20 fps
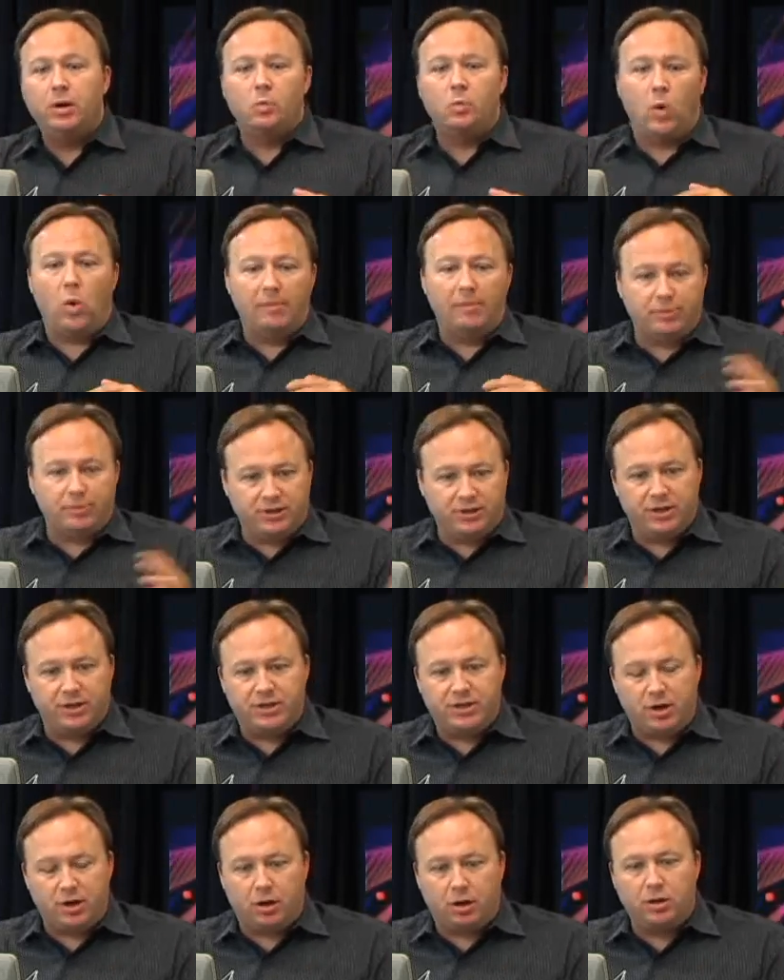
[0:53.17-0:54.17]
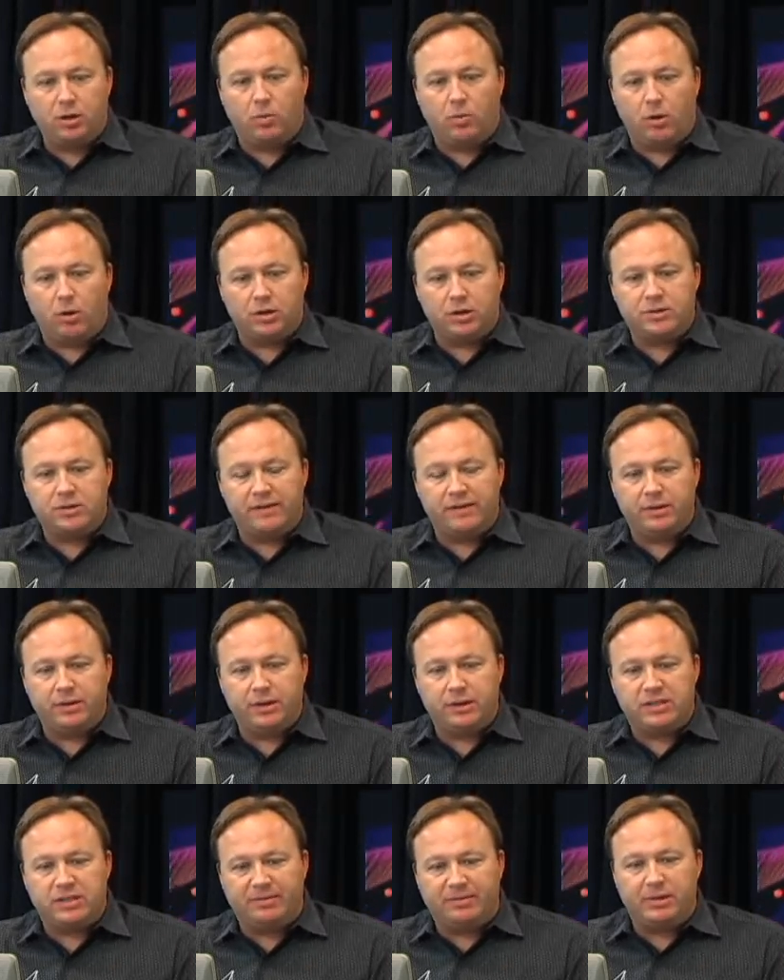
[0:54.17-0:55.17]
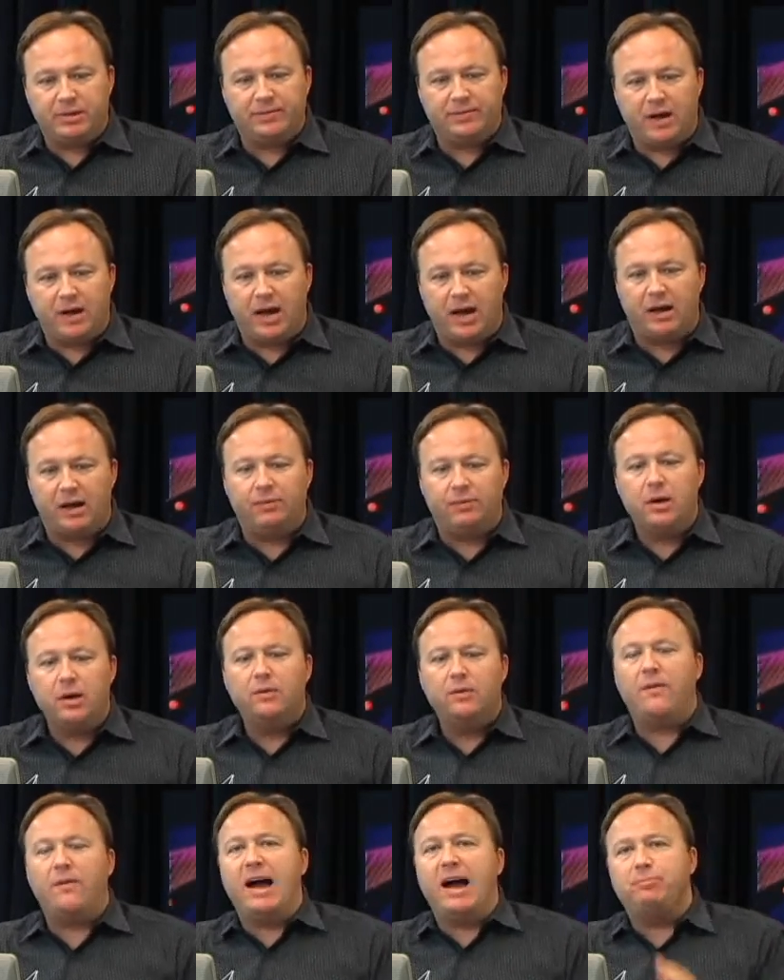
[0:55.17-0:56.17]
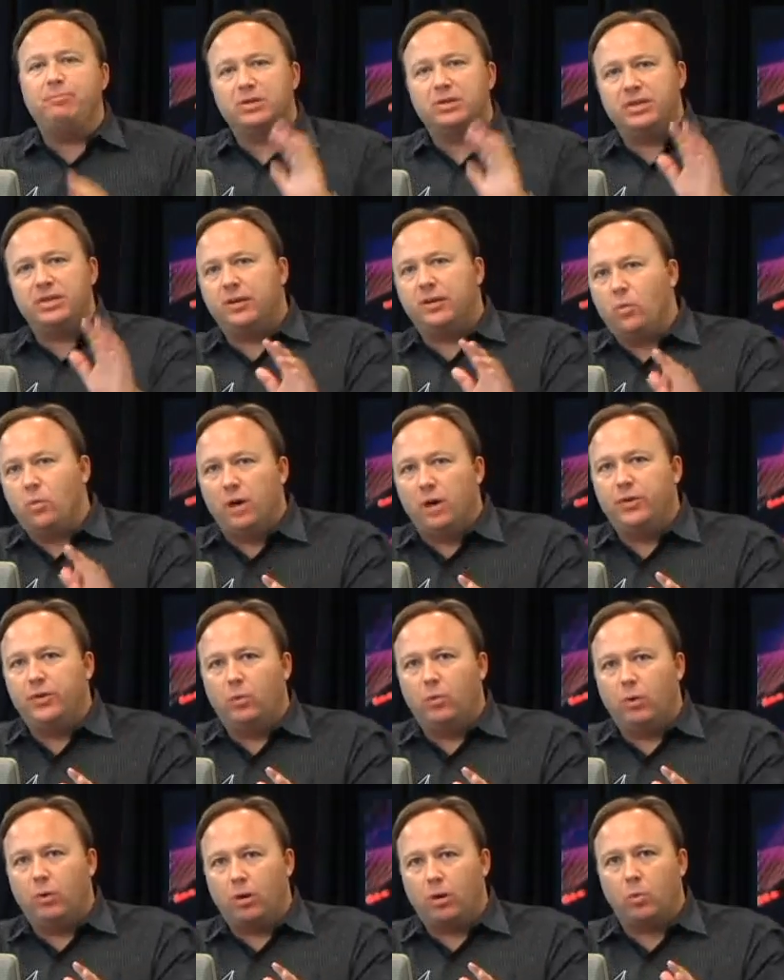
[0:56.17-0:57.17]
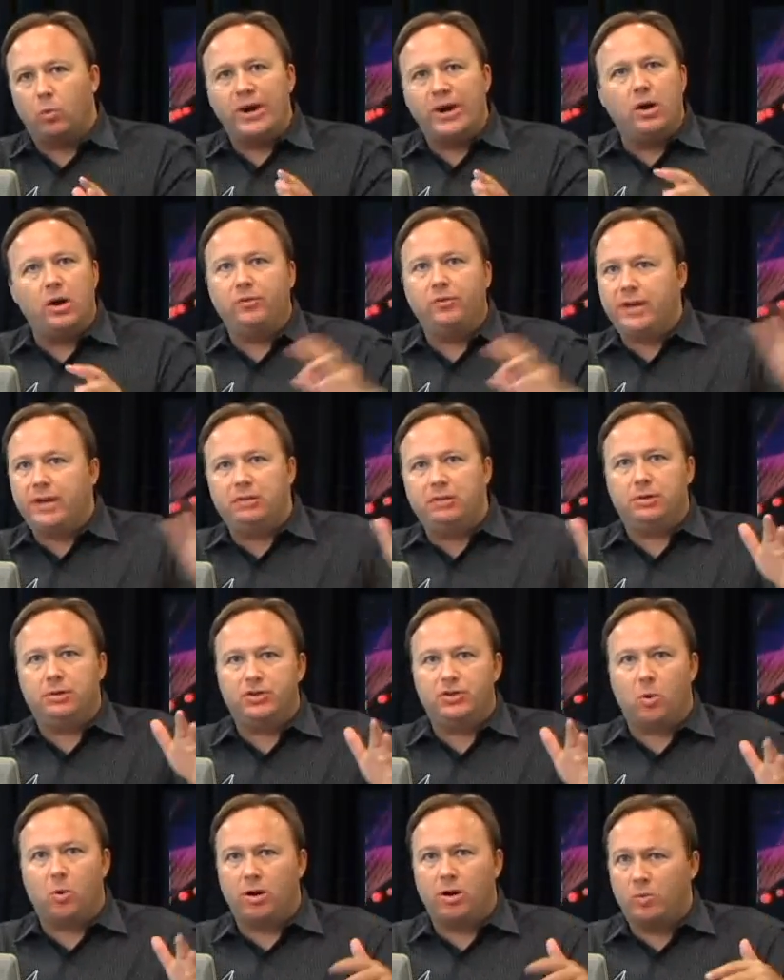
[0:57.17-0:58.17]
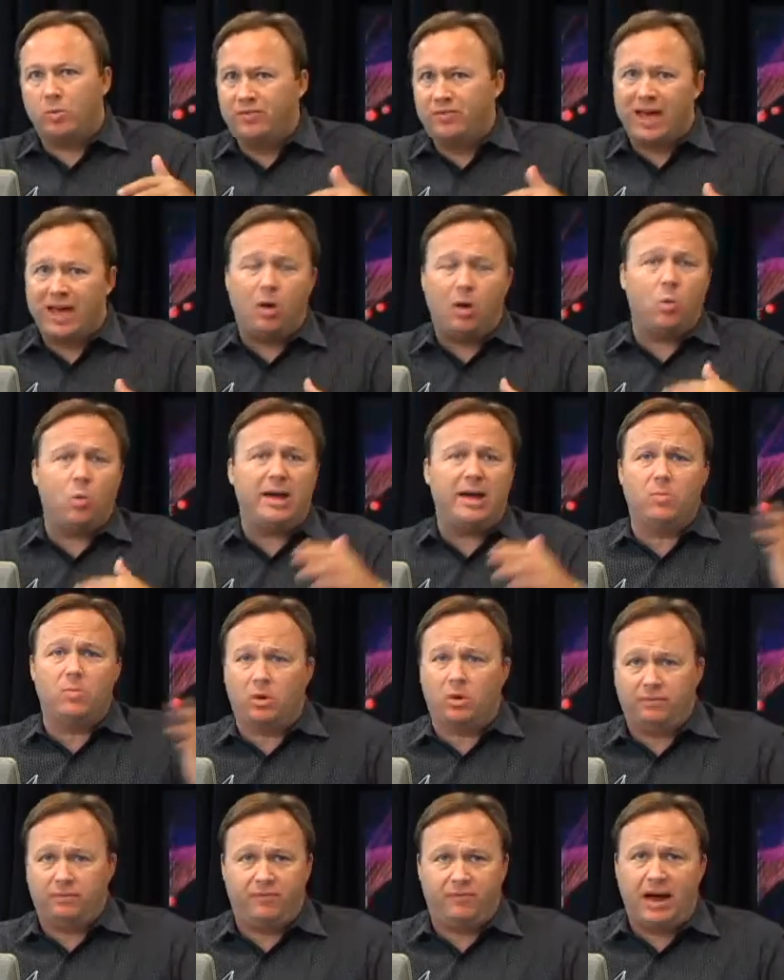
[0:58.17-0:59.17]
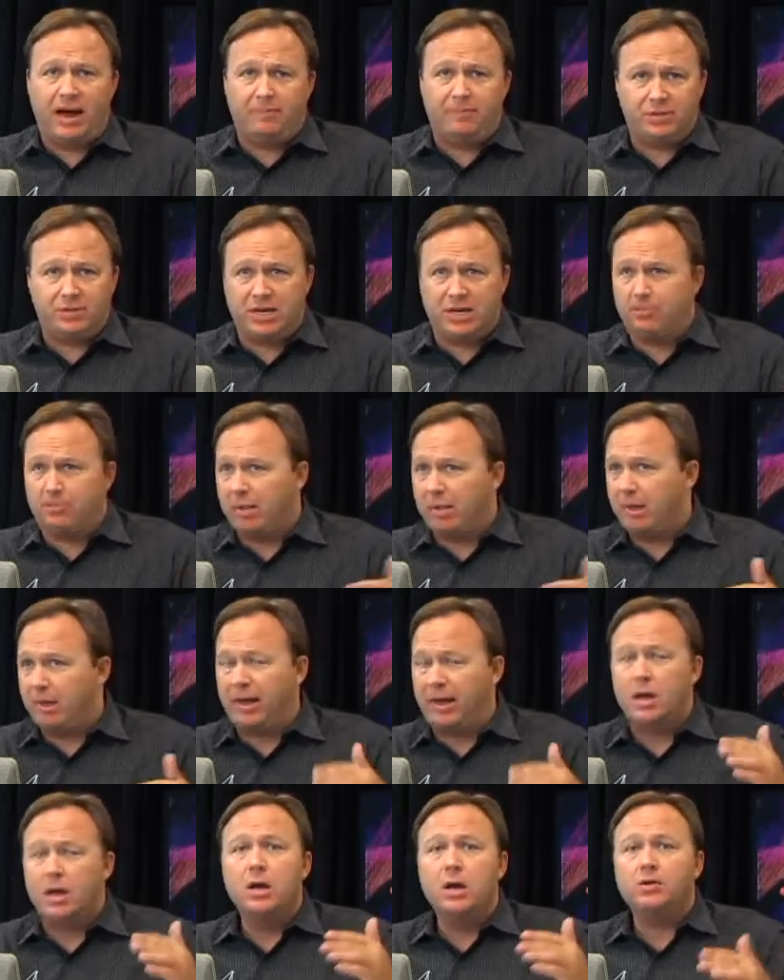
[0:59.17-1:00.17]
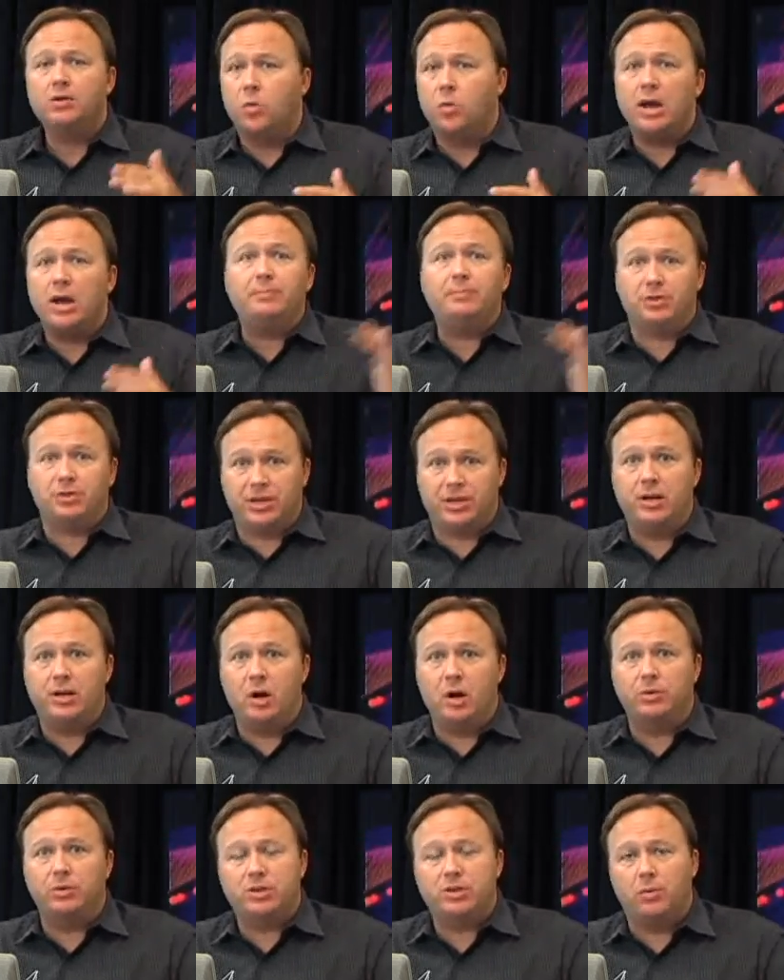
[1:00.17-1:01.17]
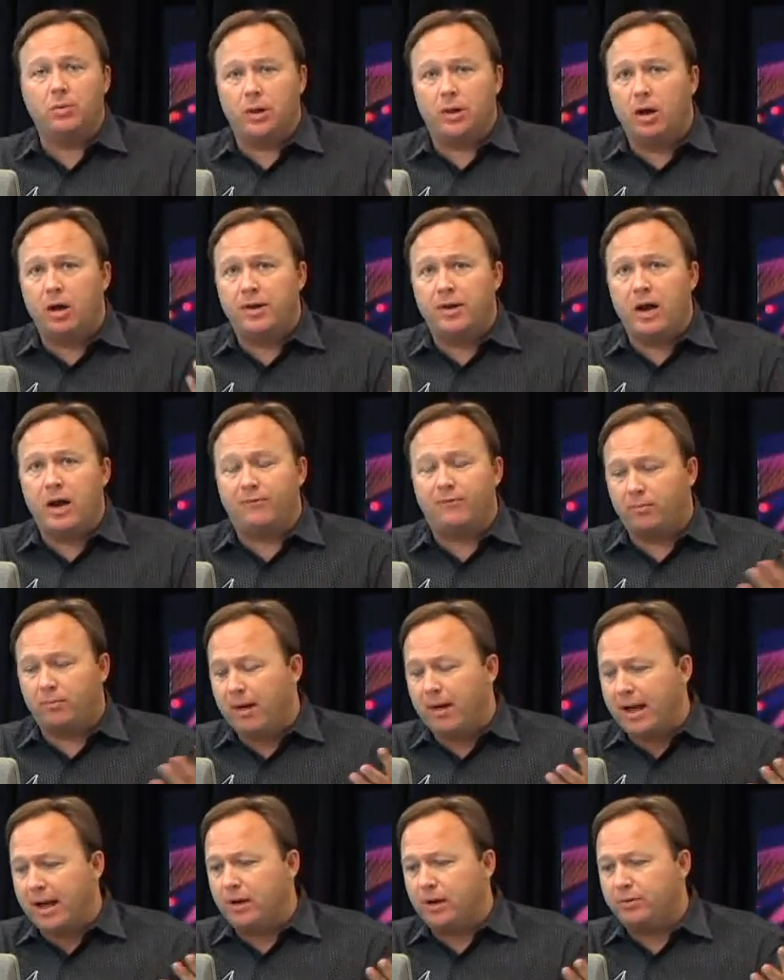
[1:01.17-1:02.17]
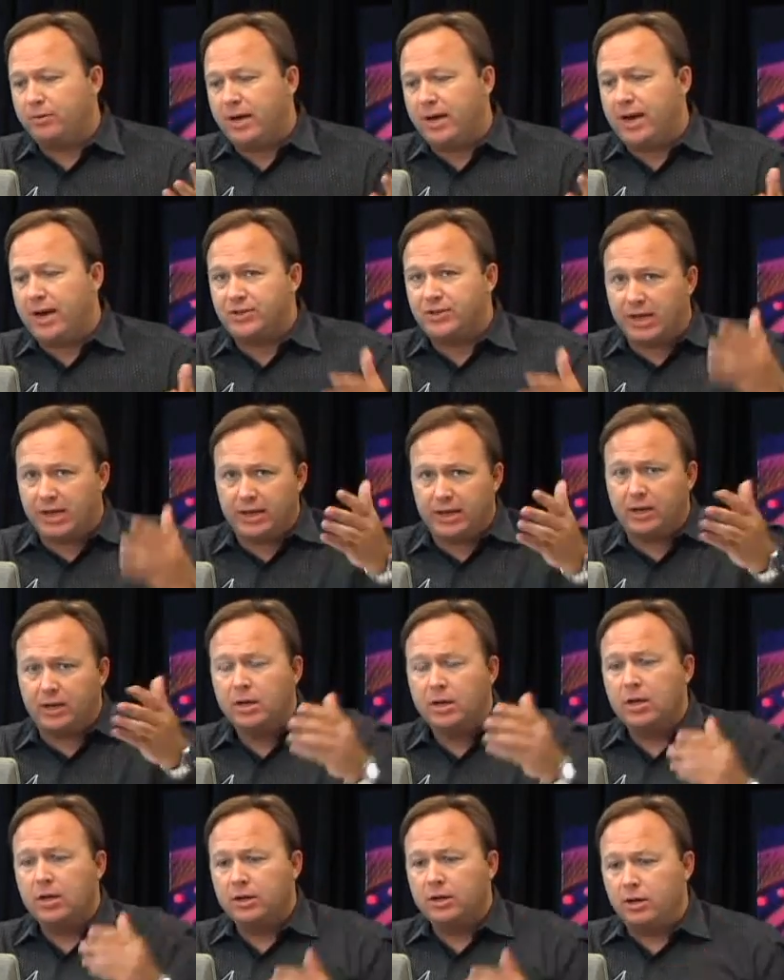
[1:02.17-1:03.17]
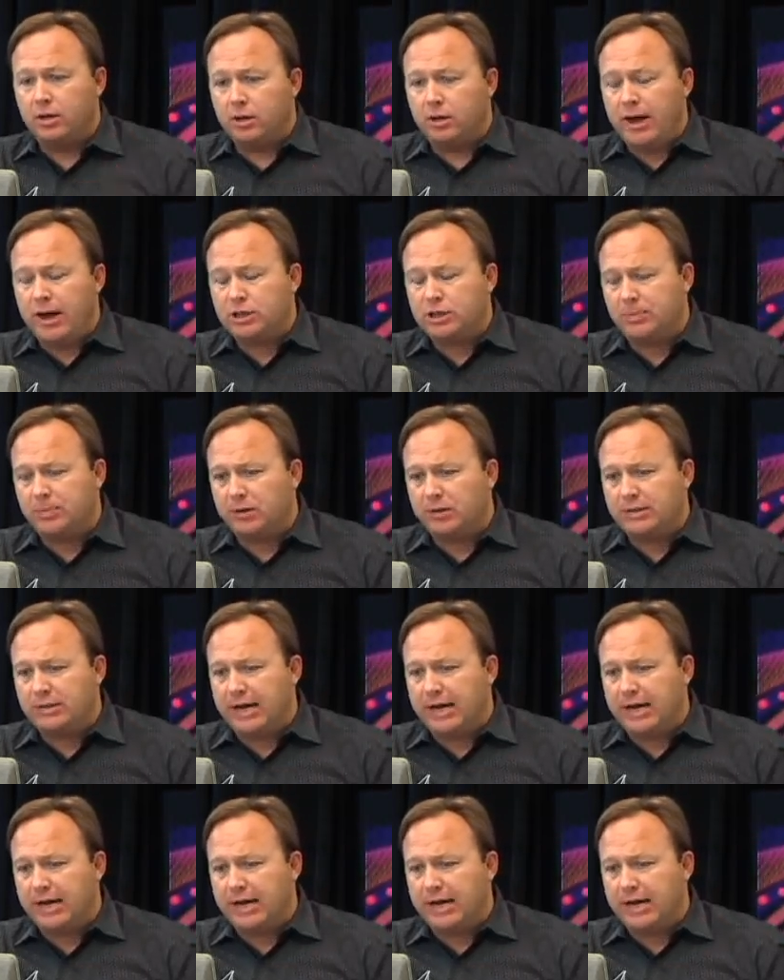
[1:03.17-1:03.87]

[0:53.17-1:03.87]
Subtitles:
1% started the war in 1775. 5% won the war. We don't need a majority. We've got way more than 5%. Probably like 20% know what's going on now from my own gauge. I can get your expert